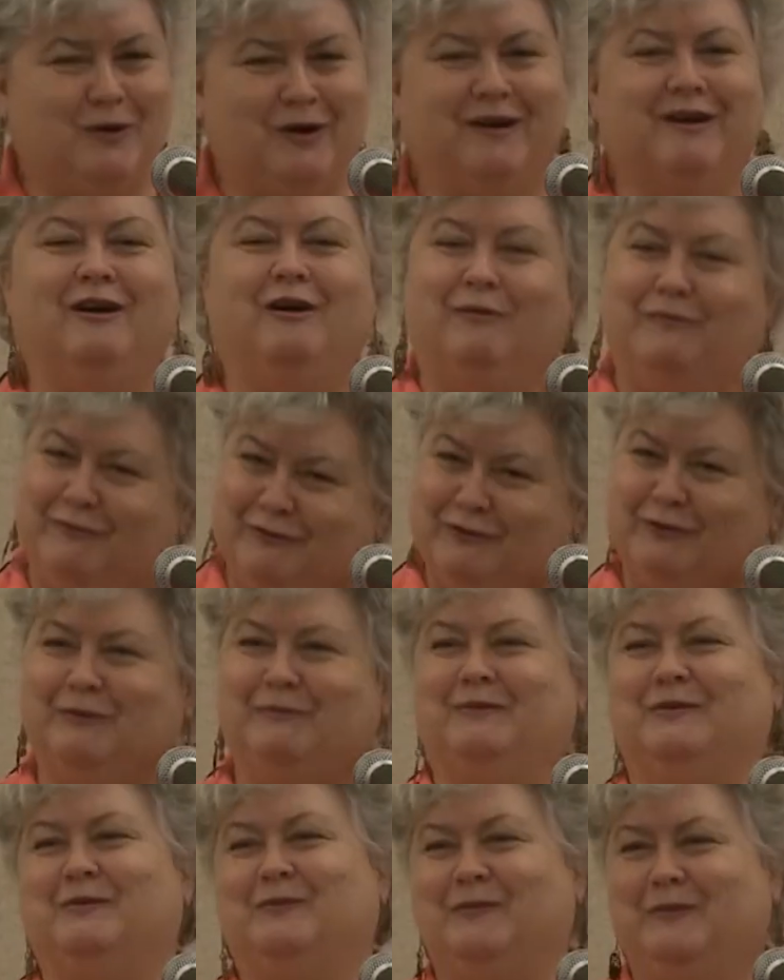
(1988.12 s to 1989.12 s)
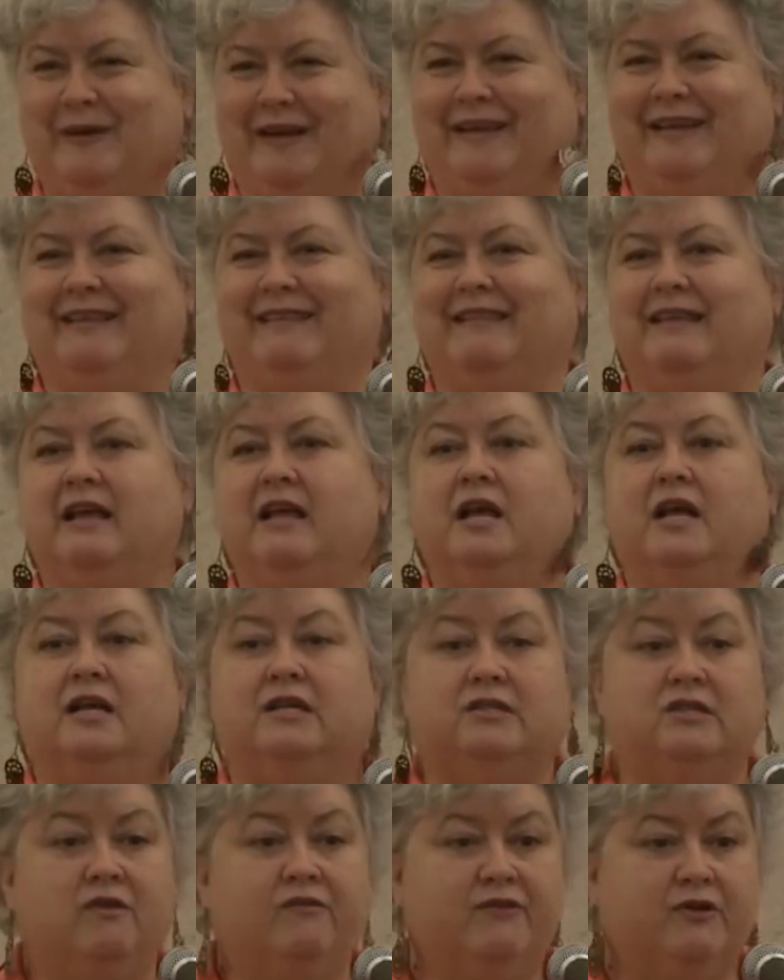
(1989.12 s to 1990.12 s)
comfortable with.
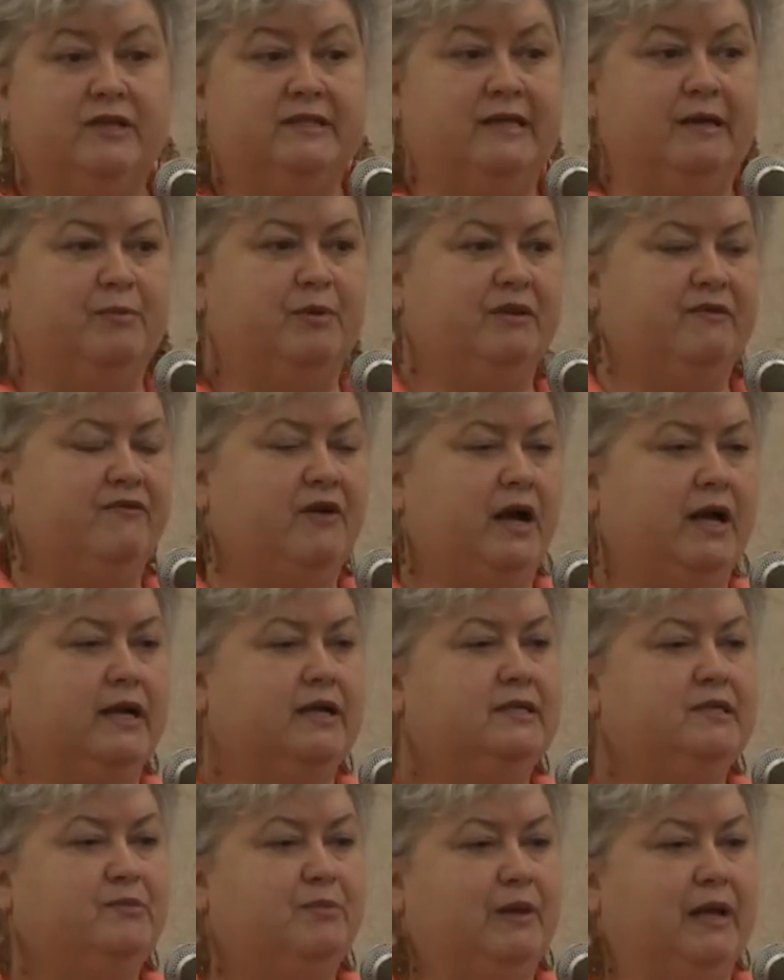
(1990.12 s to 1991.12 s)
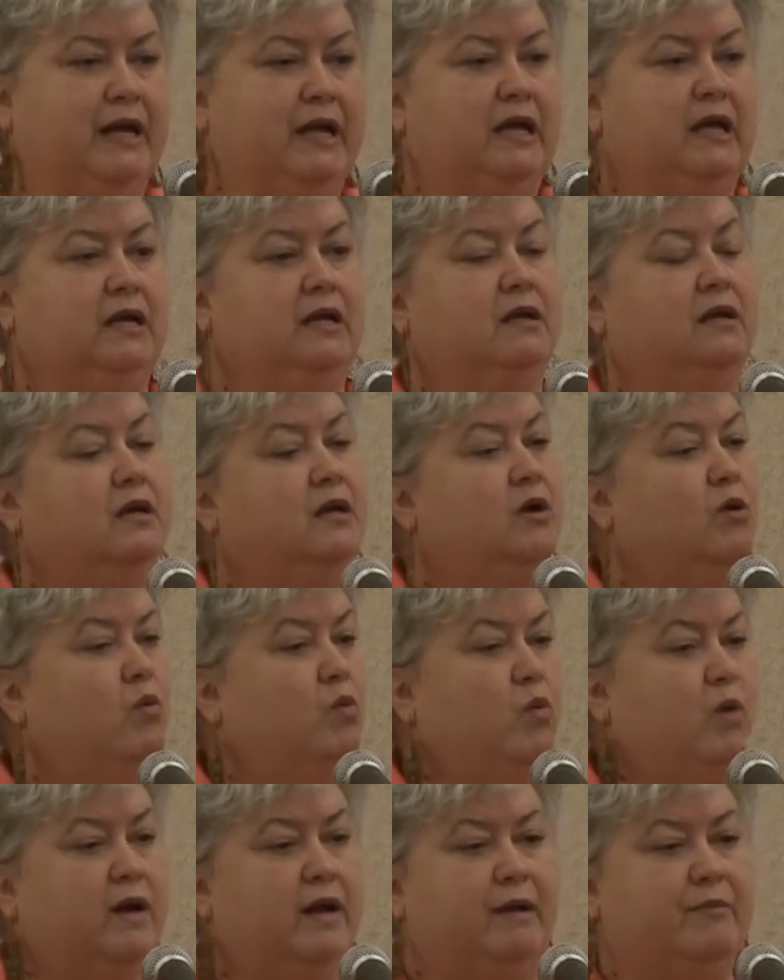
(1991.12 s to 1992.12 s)
So, for example, if I explain
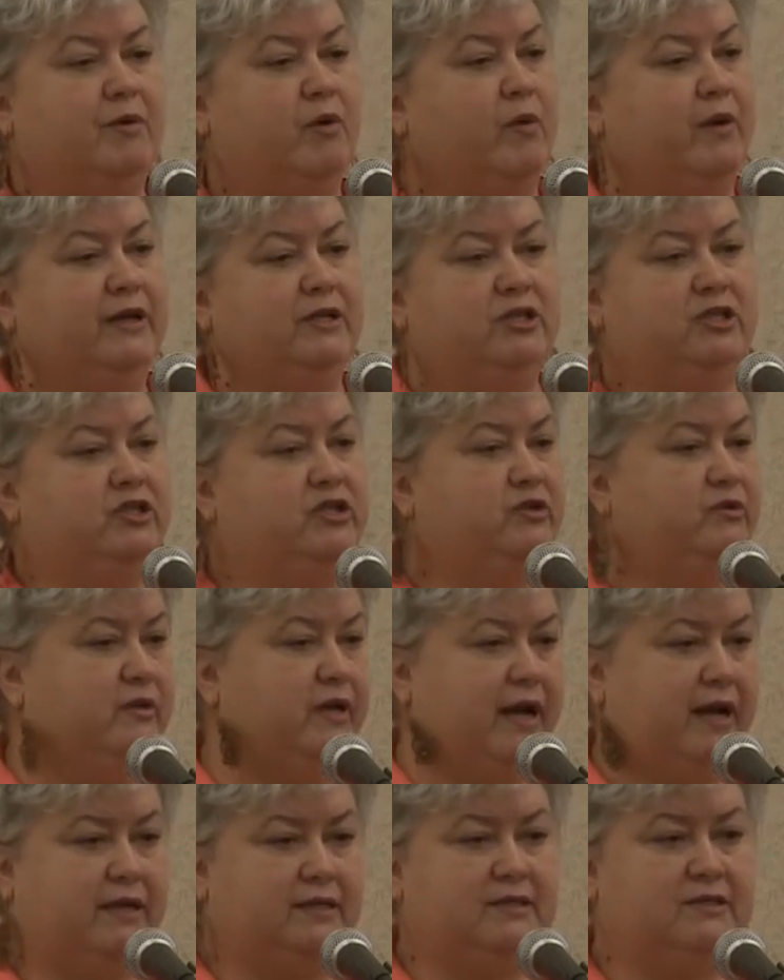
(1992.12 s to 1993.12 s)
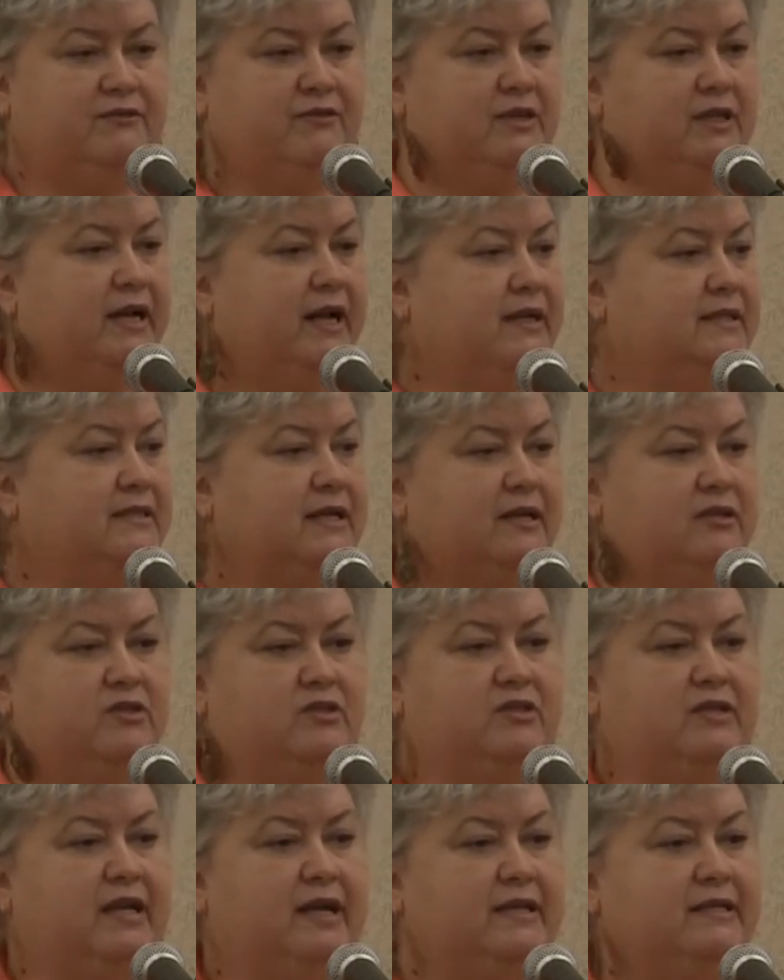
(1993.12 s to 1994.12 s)
what I'm going to do next for the next
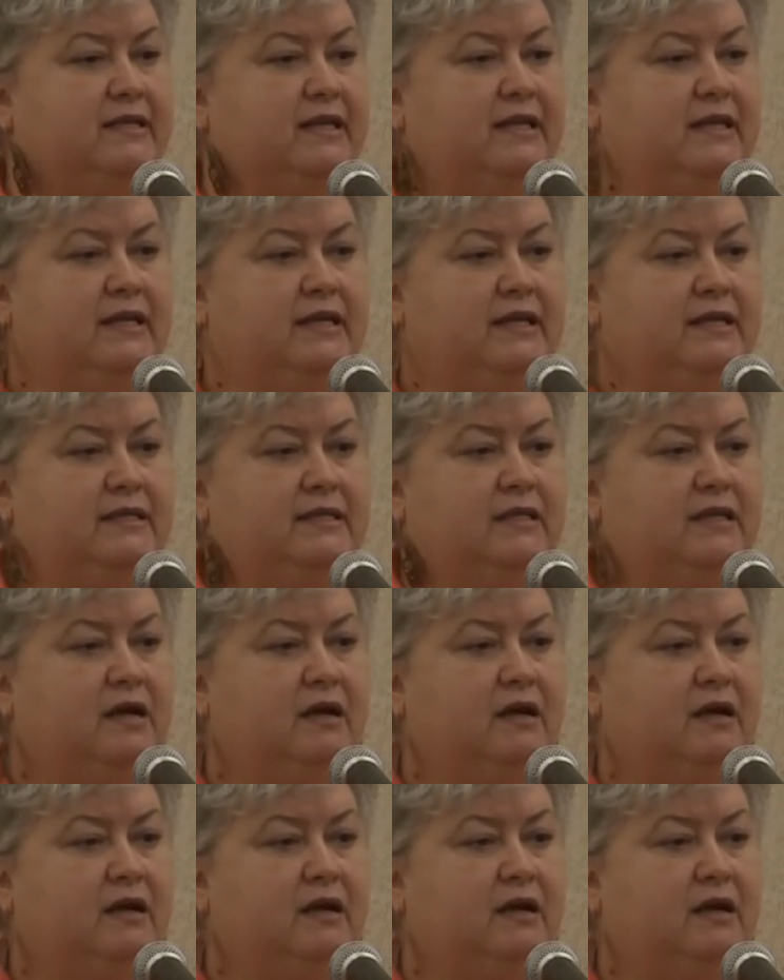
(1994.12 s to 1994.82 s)
exercise, and it